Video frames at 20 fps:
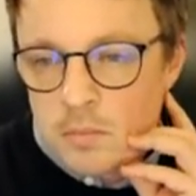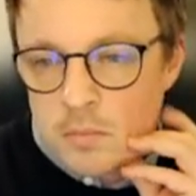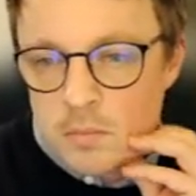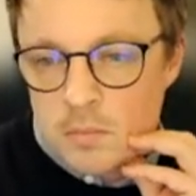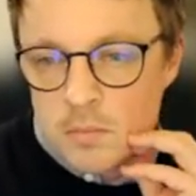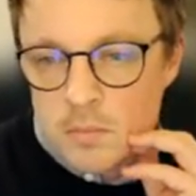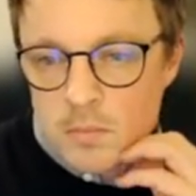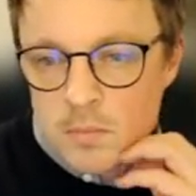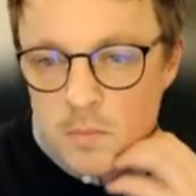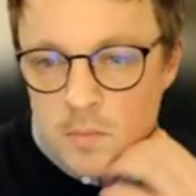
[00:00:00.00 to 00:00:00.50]

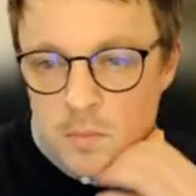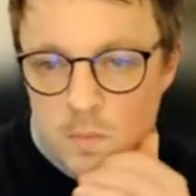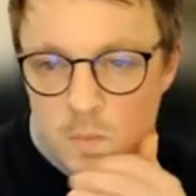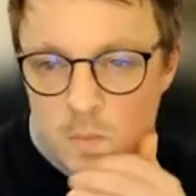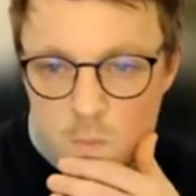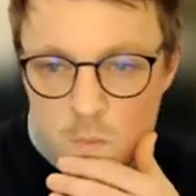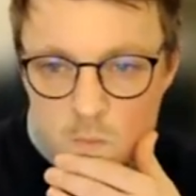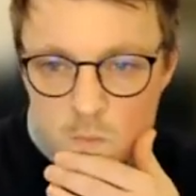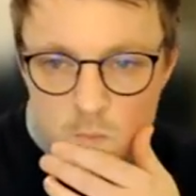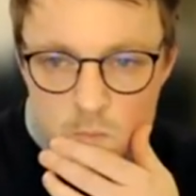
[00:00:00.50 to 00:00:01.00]

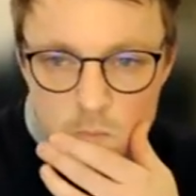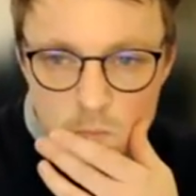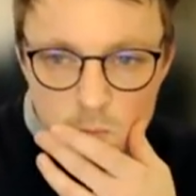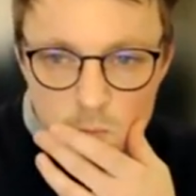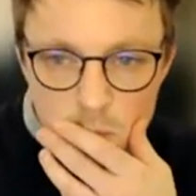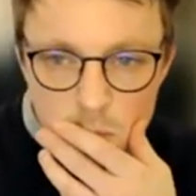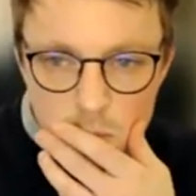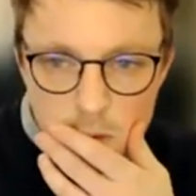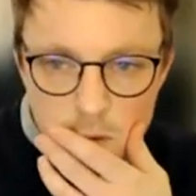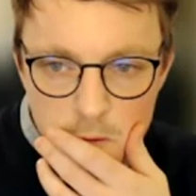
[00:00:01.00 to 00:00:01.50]

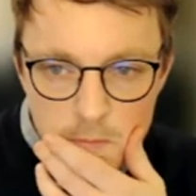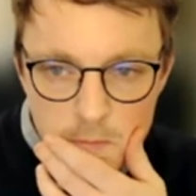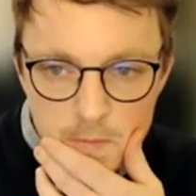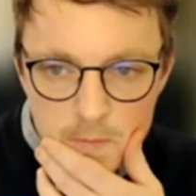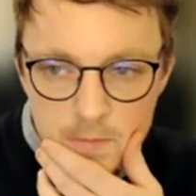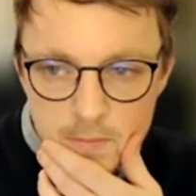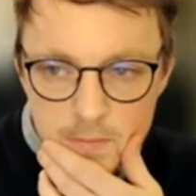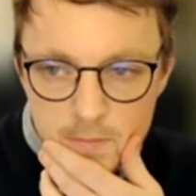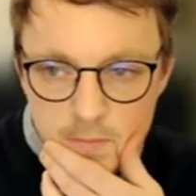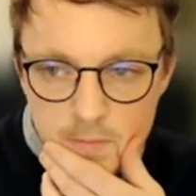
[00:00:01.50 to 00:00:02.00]

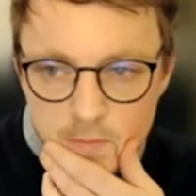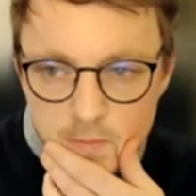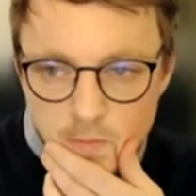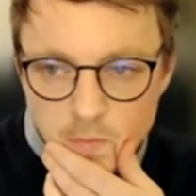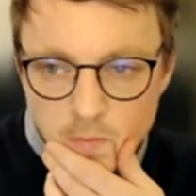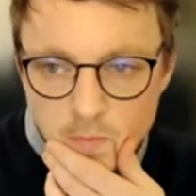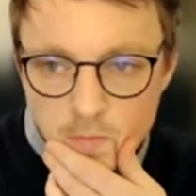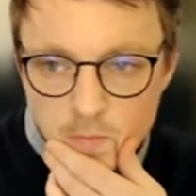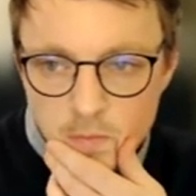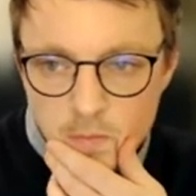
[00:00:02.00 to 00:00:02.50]

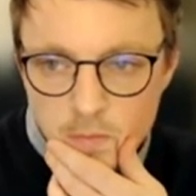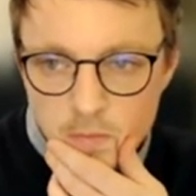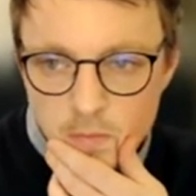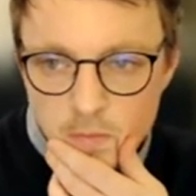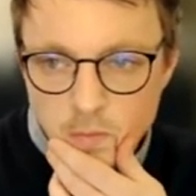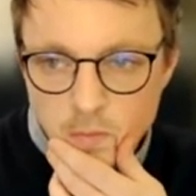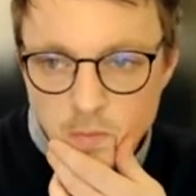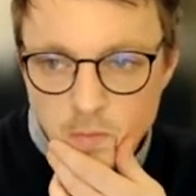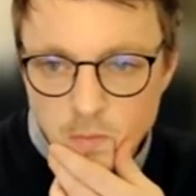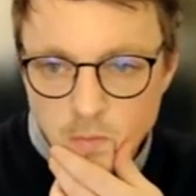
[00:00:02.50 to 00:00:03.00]

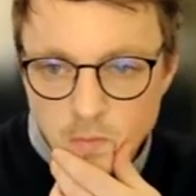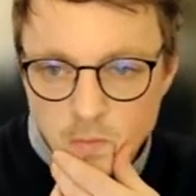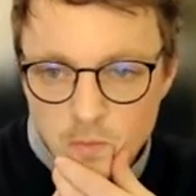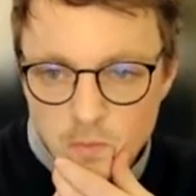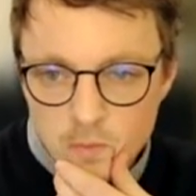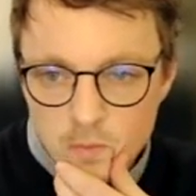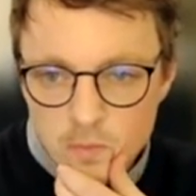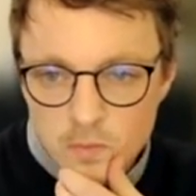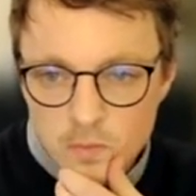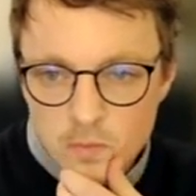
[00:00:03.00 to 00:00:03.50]

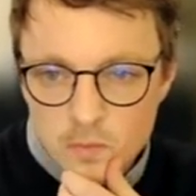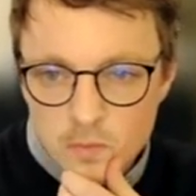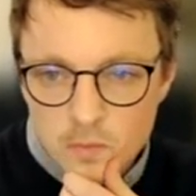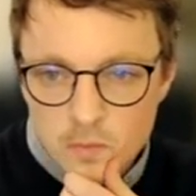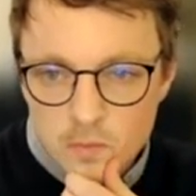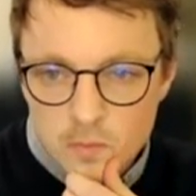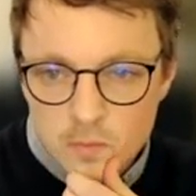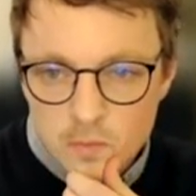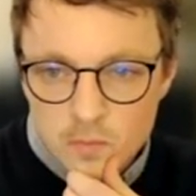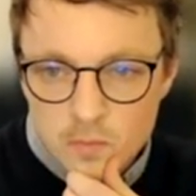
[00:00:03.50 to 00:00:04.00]

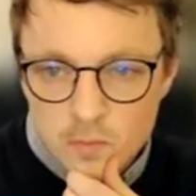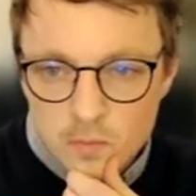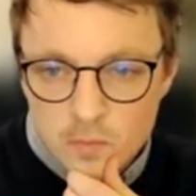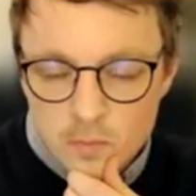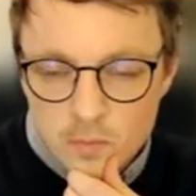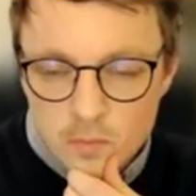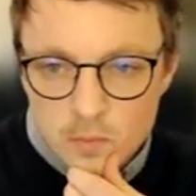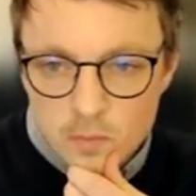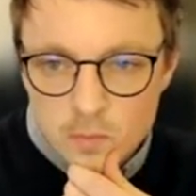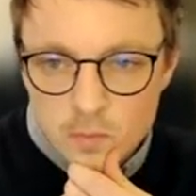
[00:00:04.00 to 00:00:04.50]

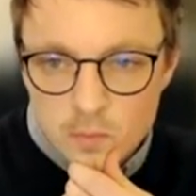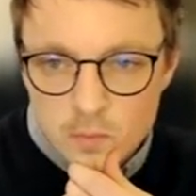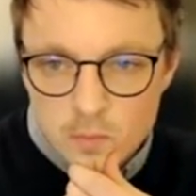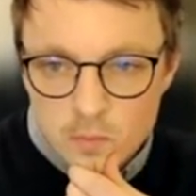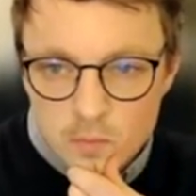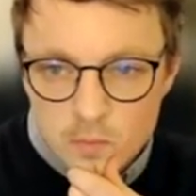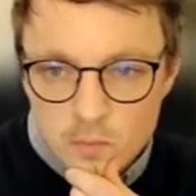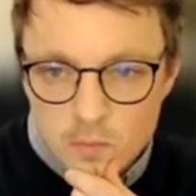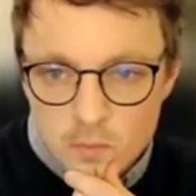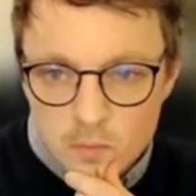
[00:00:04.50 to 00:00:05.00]

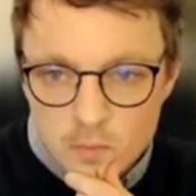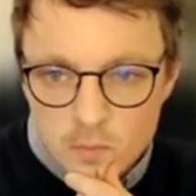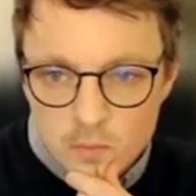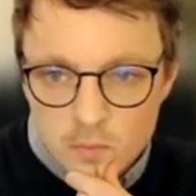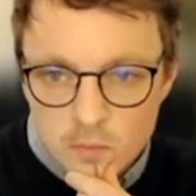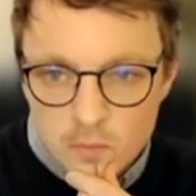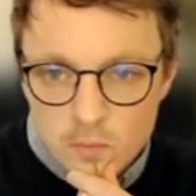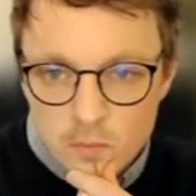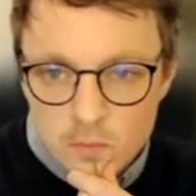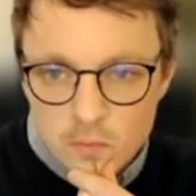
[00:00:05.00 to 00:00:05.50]

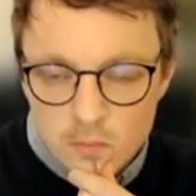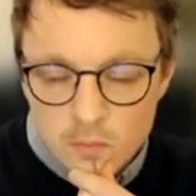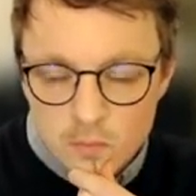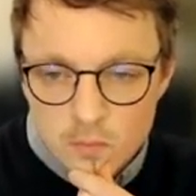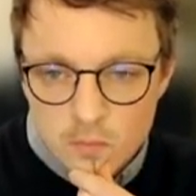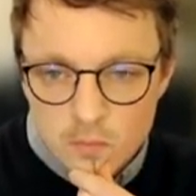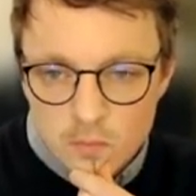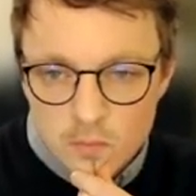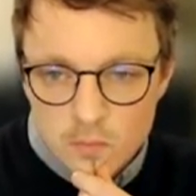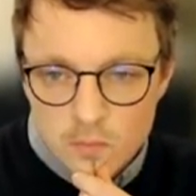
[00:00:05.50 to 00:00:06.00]

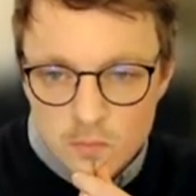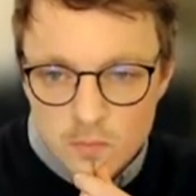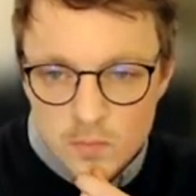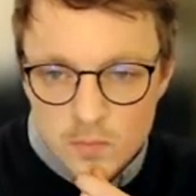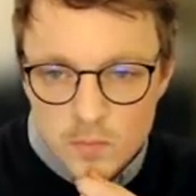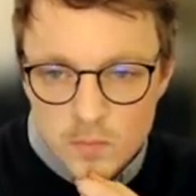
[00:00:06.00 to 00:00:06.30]
(not speaking)